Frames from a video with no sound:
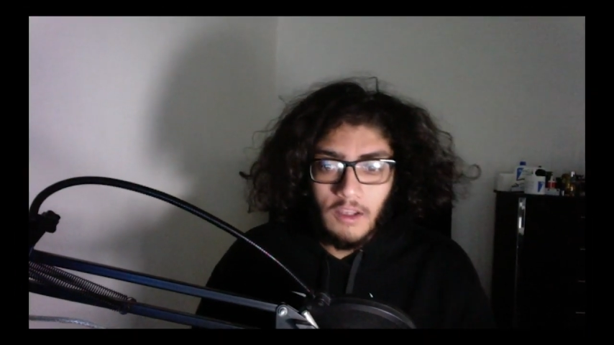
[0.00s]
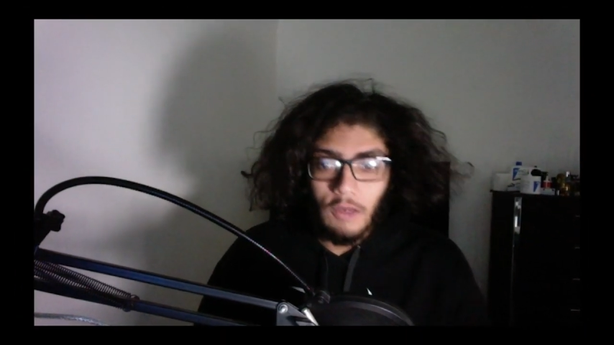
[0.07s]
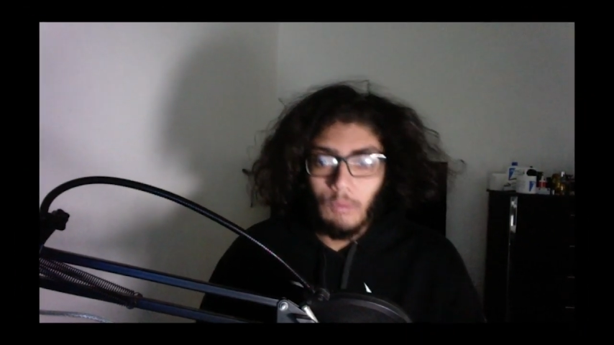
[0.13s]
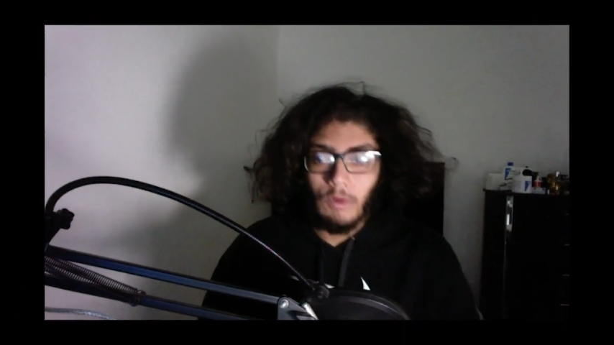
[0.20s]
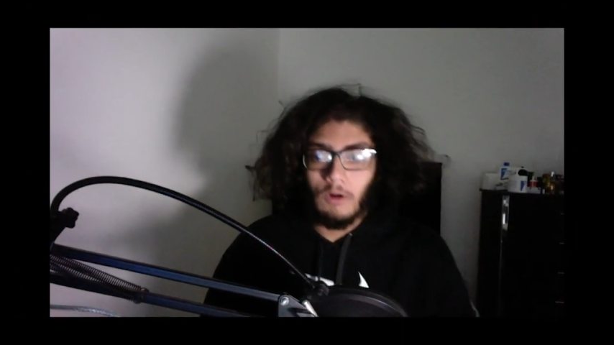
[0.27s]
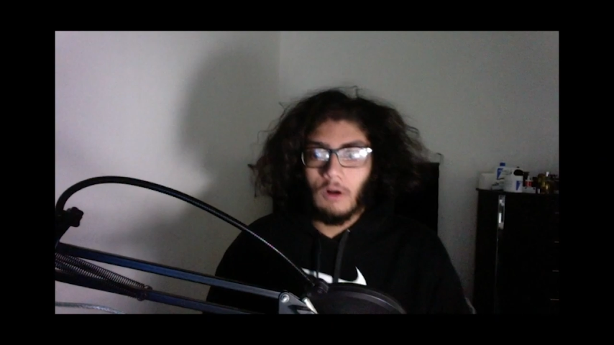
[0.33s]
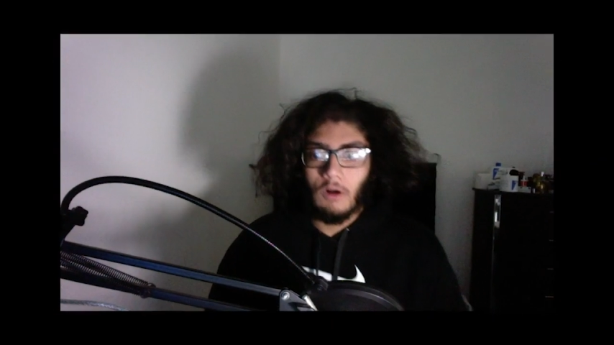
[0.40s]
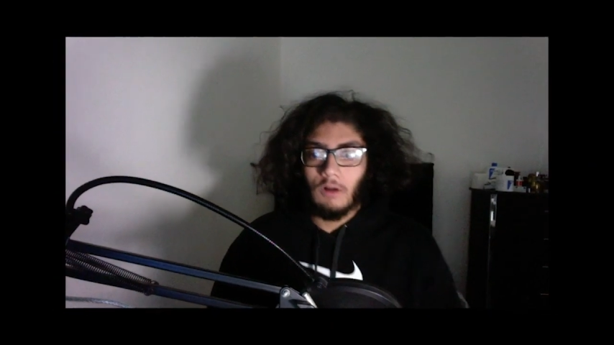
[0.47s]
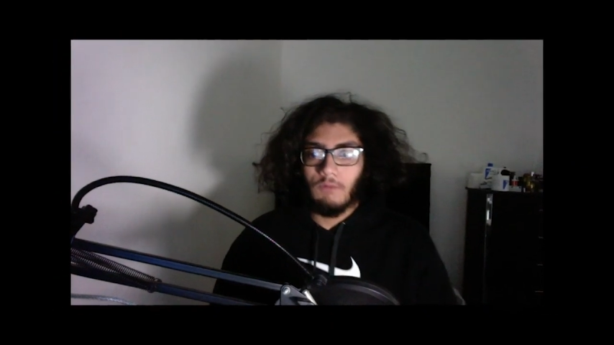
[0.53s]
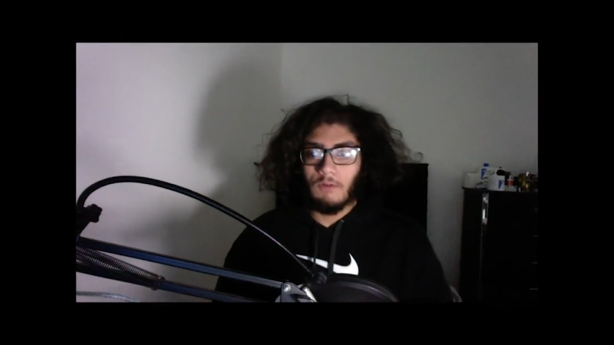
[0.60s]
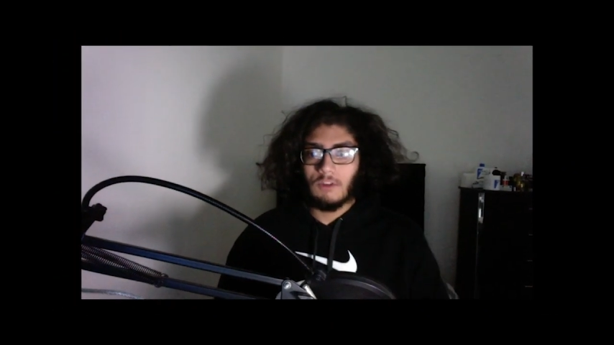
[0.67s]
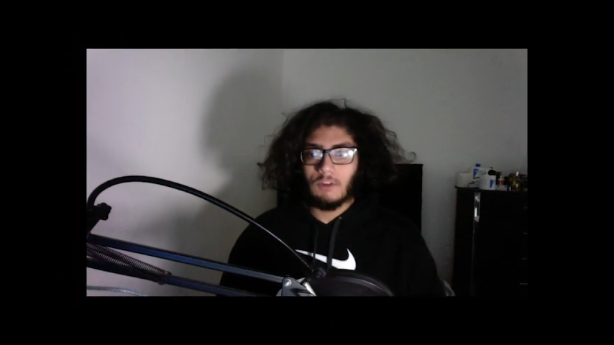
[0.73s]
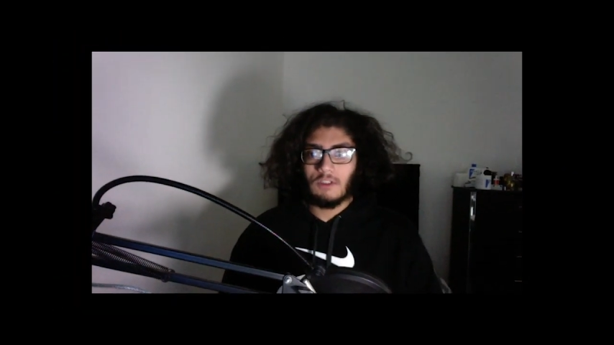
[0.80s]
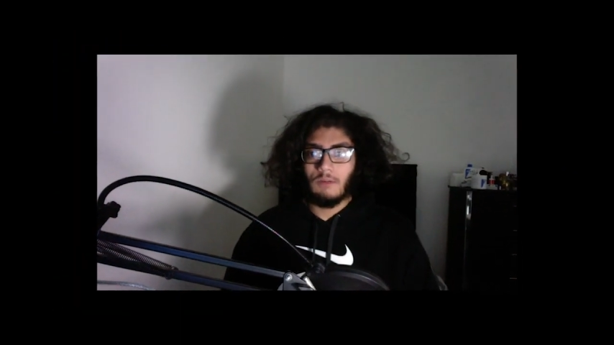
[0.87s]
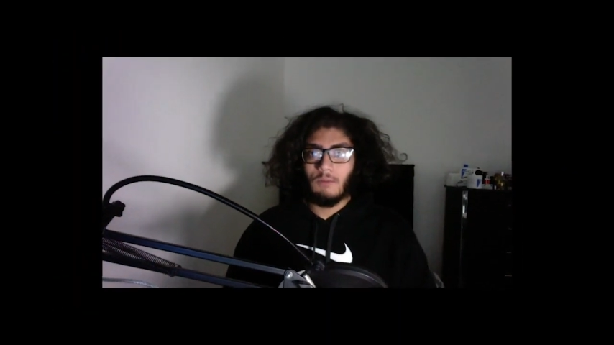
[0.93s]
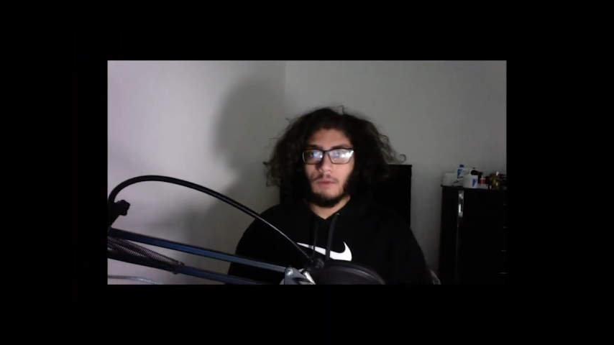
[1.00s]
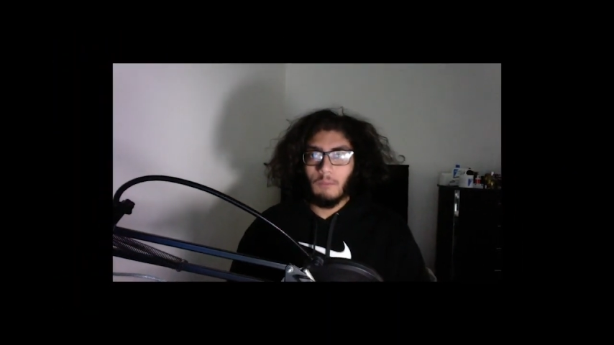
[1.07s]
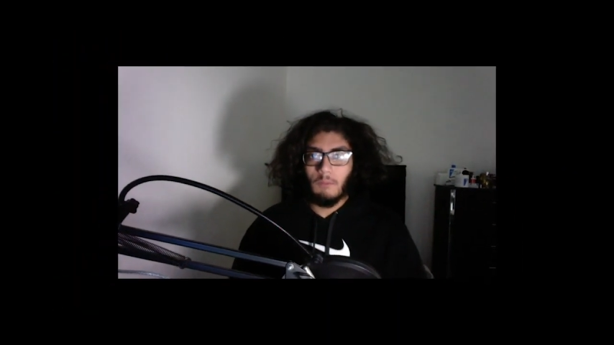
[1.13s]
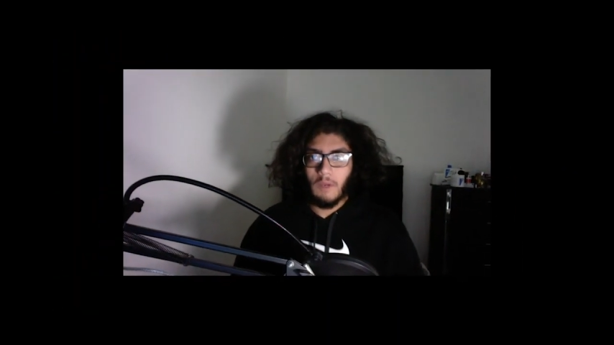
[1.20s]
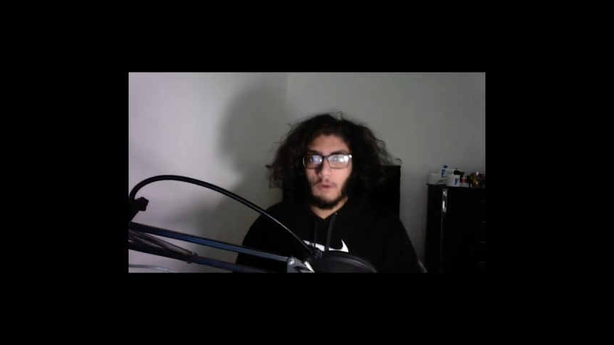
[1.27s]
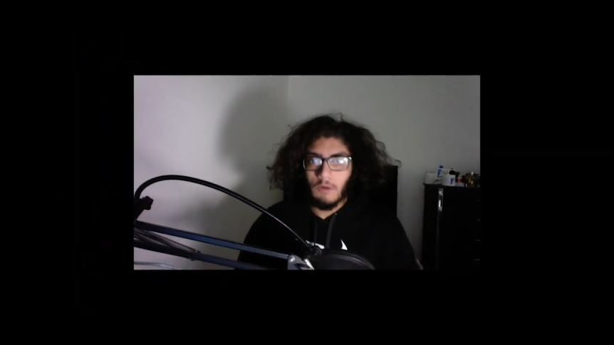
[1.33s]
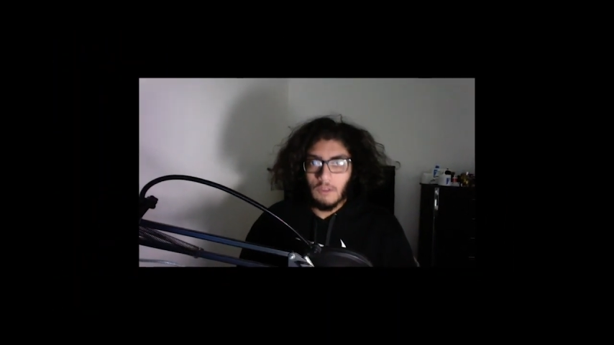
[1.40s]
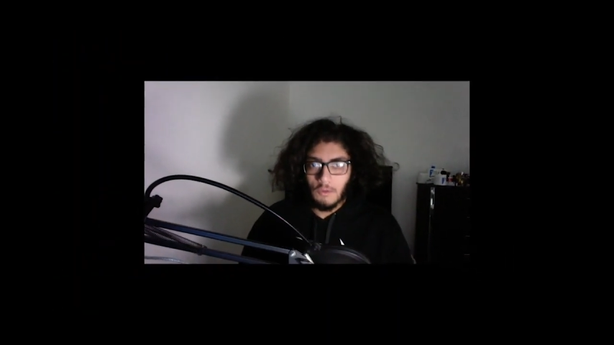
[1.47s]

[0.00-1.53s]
well, Gardevoirs can be male as